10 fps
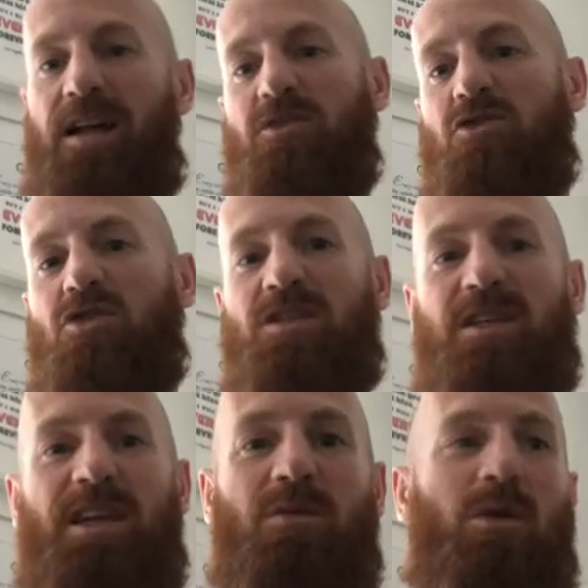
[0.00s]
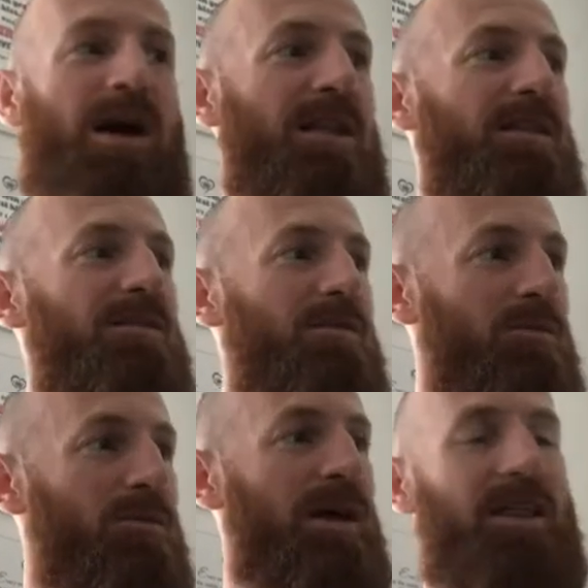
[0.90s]
I'll just see while
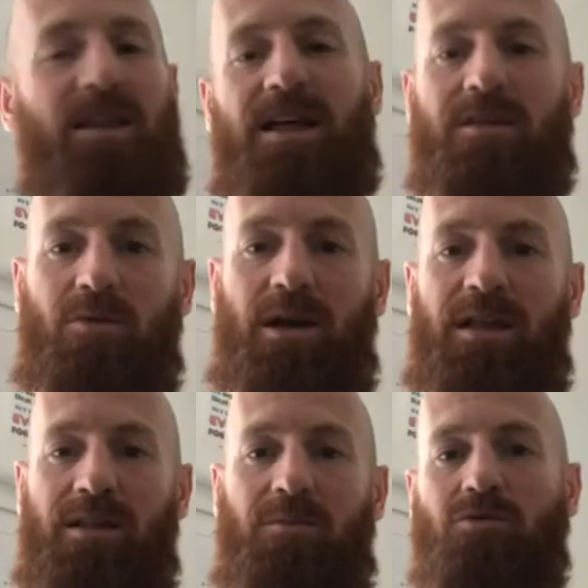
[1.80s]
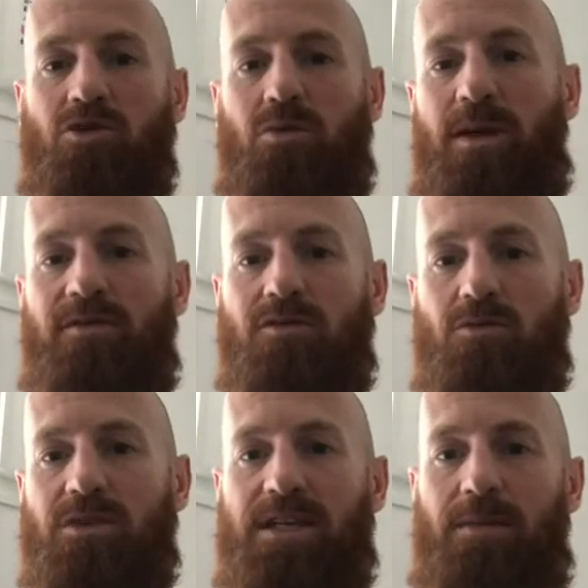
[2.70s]
I'm just waiting for
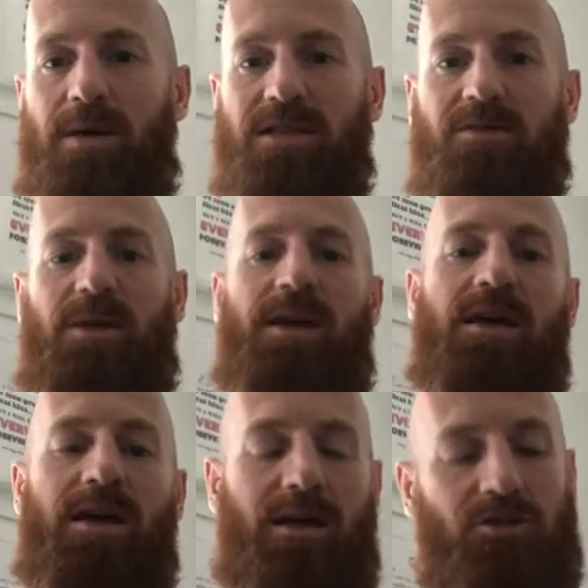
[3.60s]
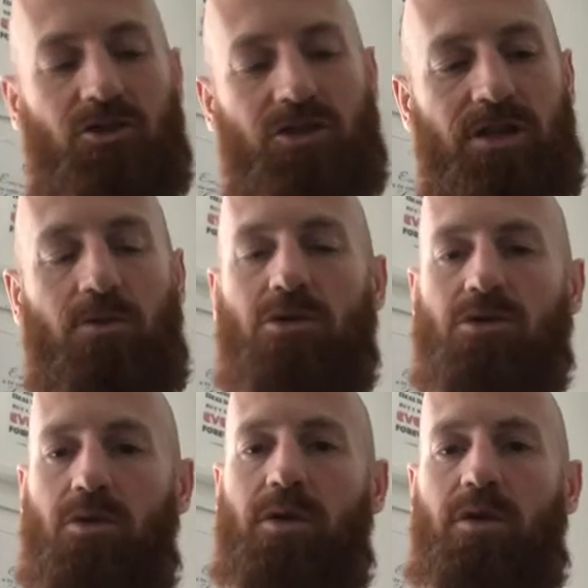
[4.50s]
someone to get back to me. I'll just see what's
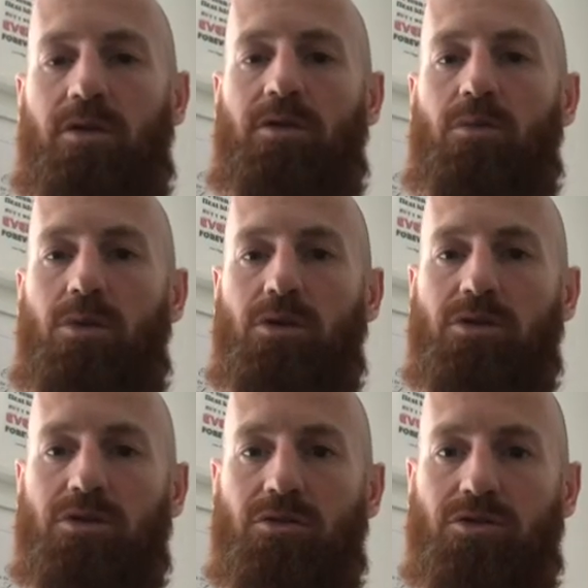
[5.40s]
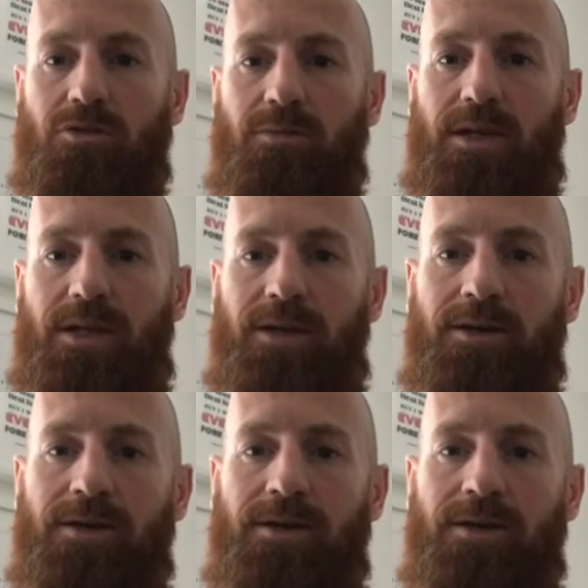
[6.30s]
going on in the world of social media.